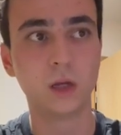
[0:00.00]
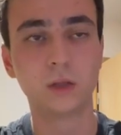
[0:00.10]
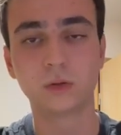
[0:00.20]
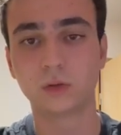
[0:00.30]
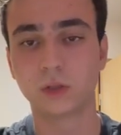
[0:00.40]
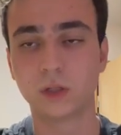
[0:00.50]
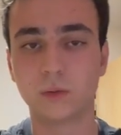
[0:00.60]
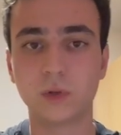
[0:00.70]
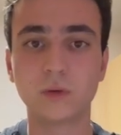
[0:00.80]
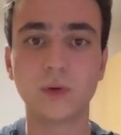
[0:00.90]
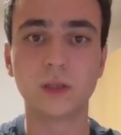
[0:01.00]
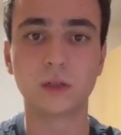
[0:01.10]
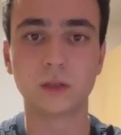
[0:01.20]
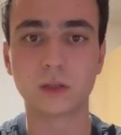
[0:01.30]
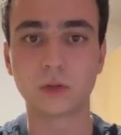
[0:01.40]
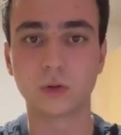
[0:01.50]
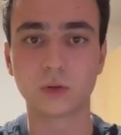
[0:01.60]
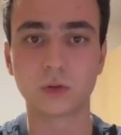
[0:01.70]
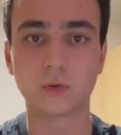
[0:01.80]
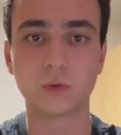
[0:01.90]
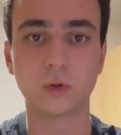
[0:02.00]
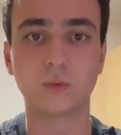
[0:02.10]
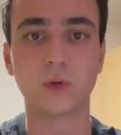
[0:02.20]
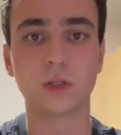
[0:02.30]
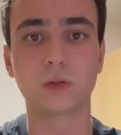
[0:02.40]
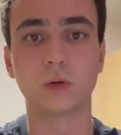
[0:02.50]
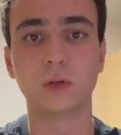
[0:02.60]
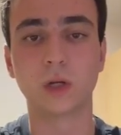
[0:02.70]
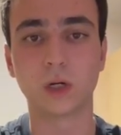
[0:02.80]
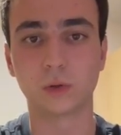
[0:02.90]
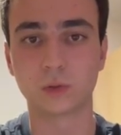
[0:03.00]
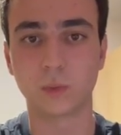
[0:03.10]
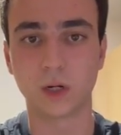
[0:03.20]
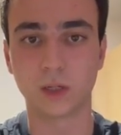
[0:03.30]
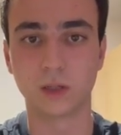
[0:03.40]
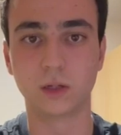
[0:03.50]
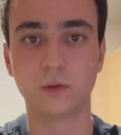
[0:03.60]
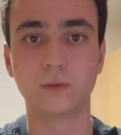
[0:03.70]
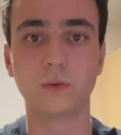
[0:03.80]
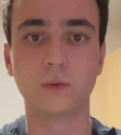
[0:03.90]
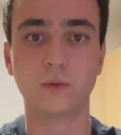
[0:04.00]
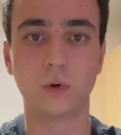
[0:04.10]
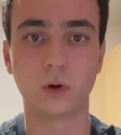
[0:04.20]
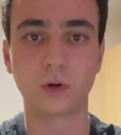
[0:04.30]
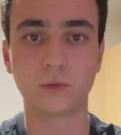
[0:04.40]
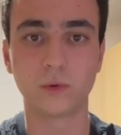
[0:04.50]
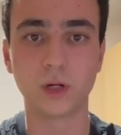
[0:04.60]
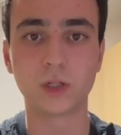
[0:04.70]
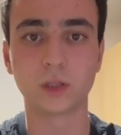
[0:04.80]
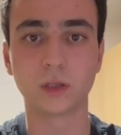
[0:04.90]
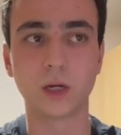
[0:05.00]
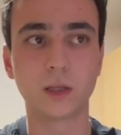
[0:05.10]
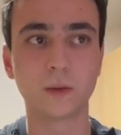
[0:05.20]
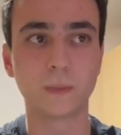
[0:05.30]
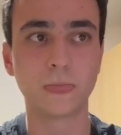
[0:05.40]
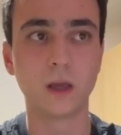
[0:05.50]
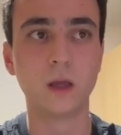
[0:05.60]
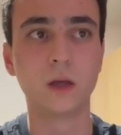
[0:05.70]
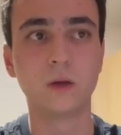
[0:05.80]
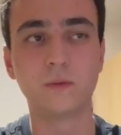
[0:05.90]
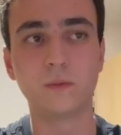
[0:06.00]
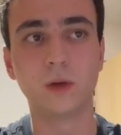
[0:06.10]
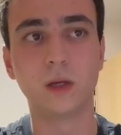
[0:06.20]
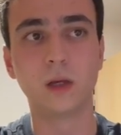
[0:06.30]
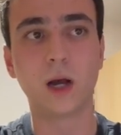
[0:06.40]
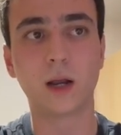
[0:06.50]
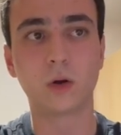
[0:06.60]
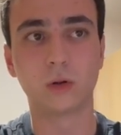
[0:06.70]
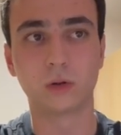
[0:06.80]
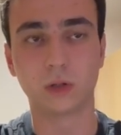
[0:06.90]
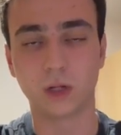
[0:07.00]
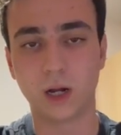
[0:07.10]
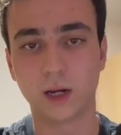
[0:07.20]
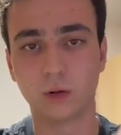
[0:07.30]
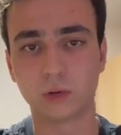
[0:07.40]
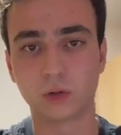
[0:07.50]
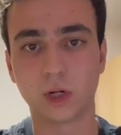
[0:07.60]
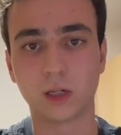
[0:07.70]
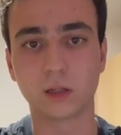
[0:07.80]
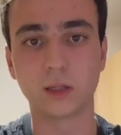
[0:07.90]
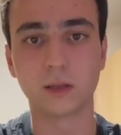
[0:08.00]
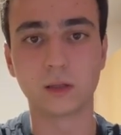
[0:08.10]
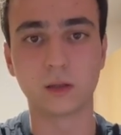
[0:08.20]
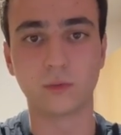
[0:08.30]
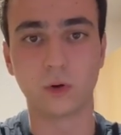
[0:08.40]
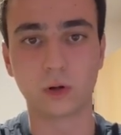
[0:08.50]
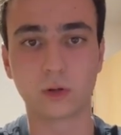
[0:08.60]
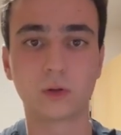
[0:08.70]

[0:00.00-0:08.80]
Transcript: To determine whether this loss was only caused by the work friction done, I also calculated the work